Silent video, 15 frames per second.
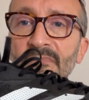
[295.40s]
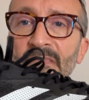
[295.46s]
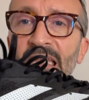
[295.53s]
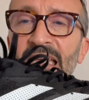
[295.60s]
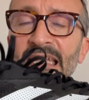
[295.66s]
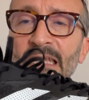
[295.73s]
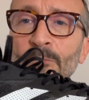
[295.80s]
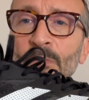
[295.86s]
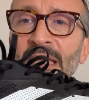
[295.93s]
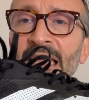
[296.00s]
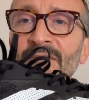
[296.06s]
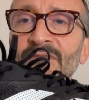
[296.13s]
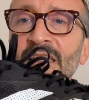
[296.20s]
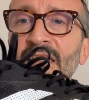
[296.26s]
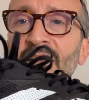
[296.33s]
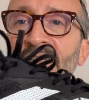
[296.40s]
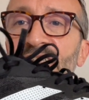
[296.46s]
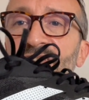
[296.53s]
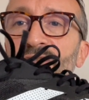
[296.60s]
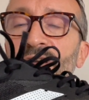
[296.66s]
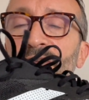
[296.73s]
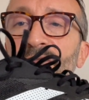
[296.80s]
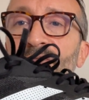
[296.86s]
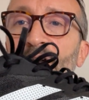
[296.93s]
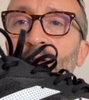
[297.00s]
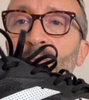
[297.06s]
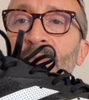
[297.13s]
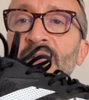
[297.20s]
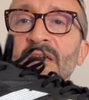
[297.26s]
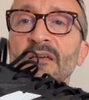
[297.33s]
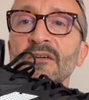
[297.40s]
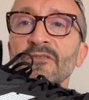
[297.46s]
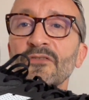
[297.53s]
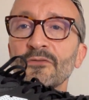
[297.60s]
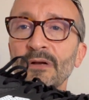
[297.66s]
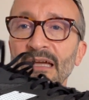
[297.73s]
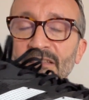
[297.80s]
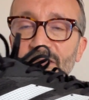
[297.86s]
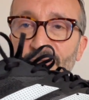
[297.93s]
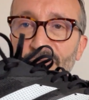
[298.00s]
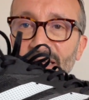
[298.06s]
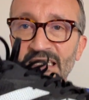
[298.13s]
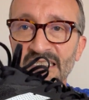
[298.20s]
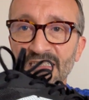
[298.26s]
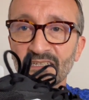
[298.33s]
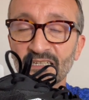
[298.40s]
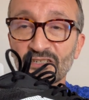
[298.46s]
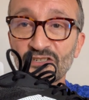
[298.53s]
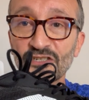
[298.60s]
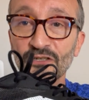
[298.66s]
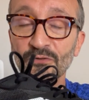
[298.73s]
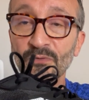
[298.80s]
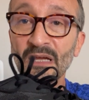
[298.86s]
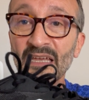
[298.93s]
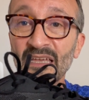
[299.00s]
And then we have the Light Strike foam throughout the rest of the shoe.